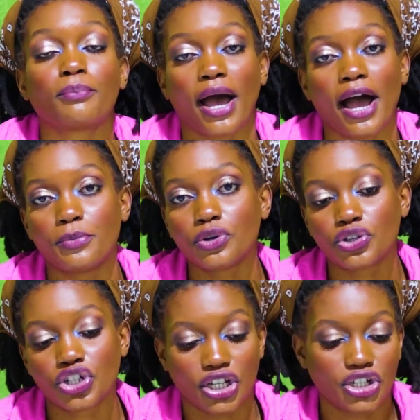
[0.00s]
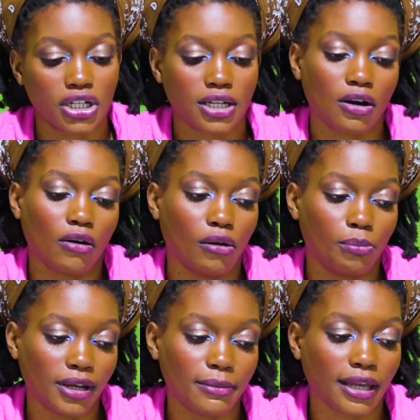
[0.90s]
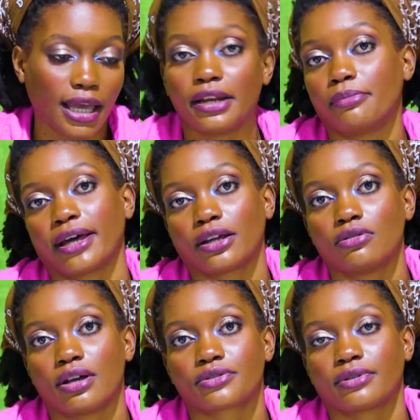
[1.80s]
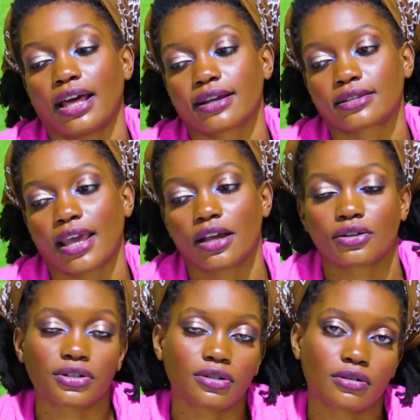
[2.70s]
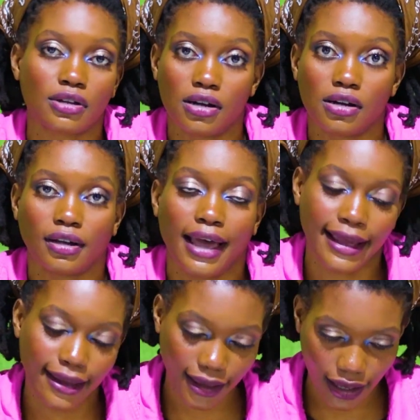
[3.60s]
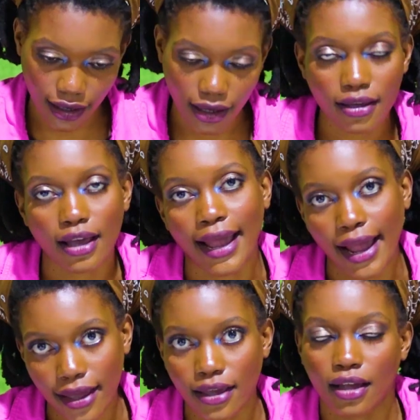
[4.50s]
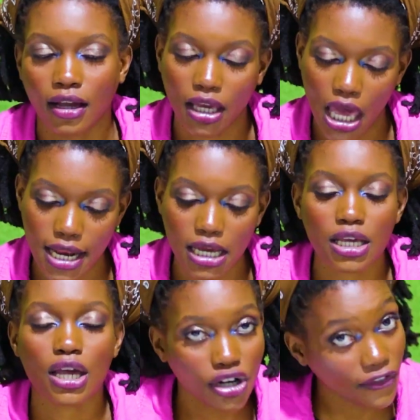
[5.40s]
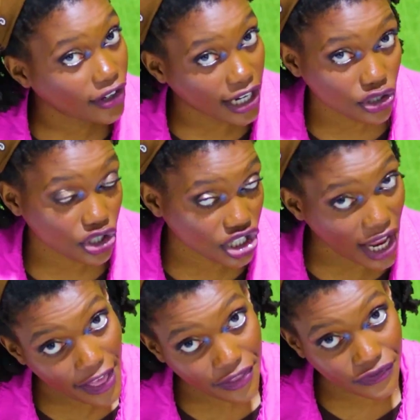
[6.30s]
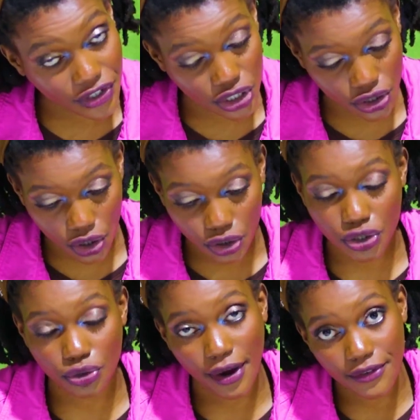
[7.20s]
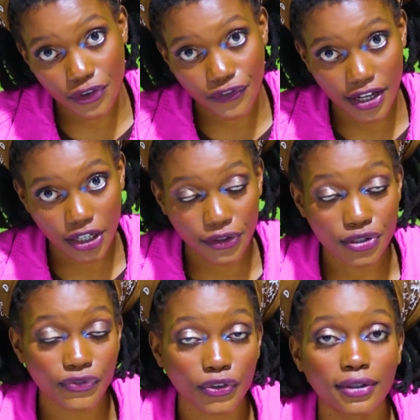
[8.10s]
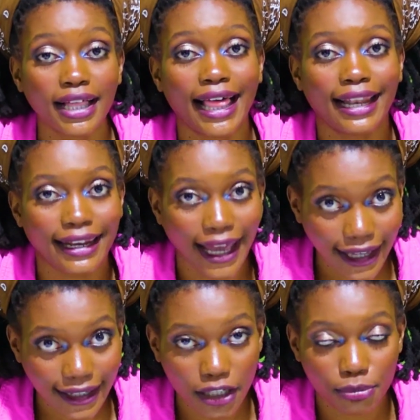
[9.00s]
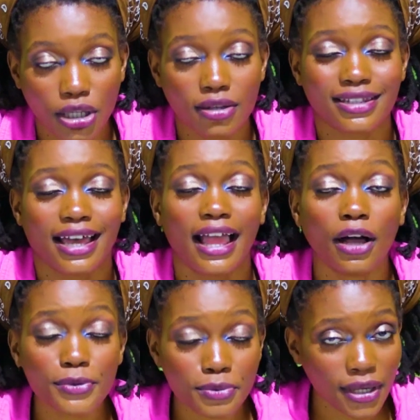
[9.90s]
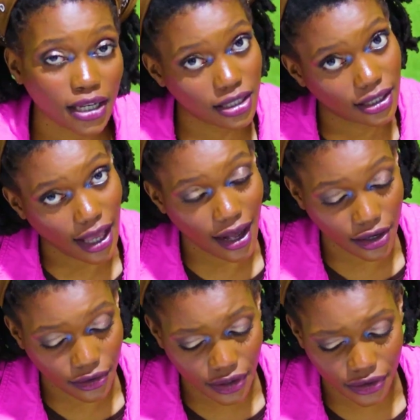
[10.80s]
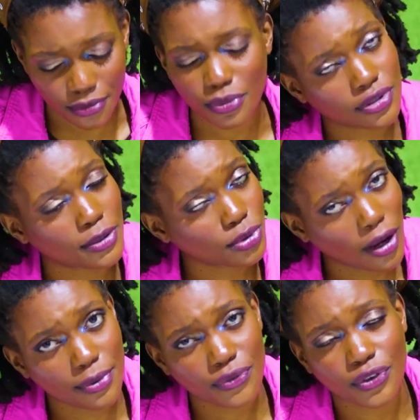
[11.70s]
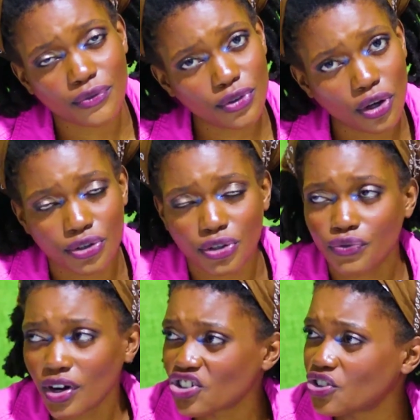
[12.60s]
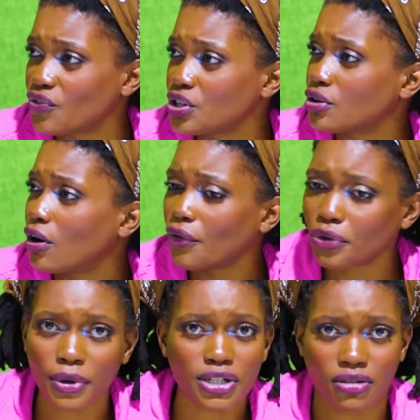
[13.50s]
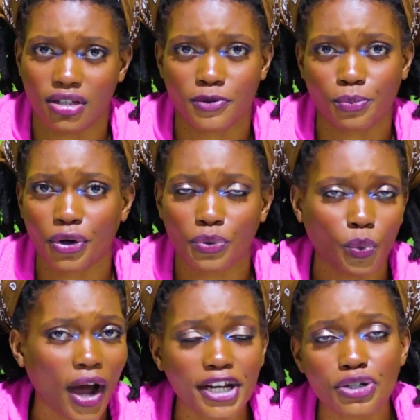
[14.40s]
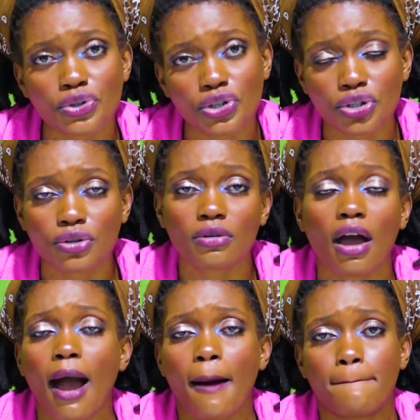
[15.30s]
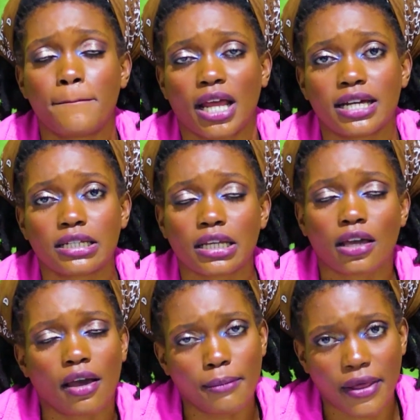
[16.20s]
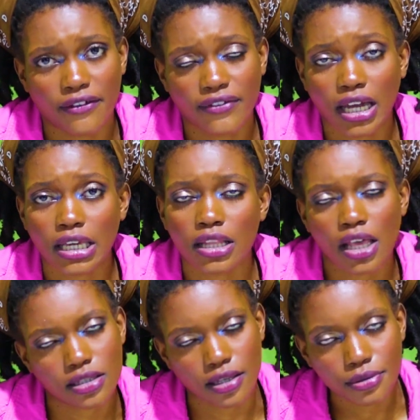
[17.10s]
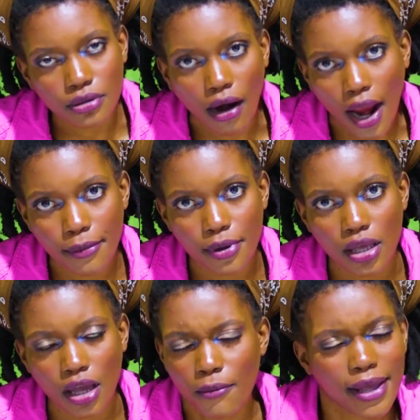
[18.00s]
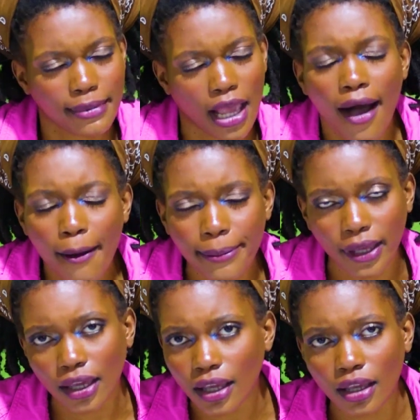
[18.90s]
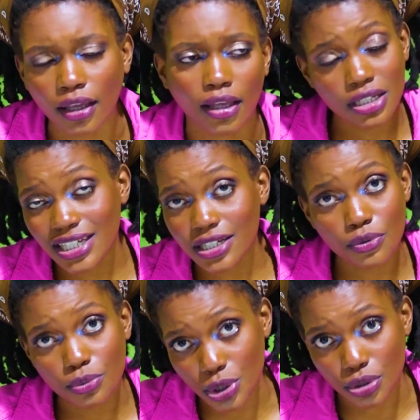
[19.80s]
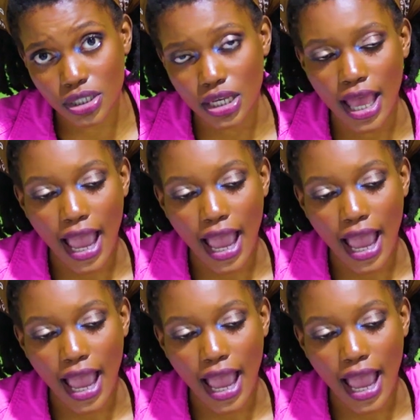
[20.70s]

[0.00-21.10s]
But I'm not judging or blaming anybody who has relaxed hair, because girl, I get it. Do not forget to share the video to whoever will find it useful. Like because that helps me out in the algorithm. Subscribe if you've not. You've watched the video all the way to this point. Why don't you bloody motherfucking subscribe? will make me happy. It legit would.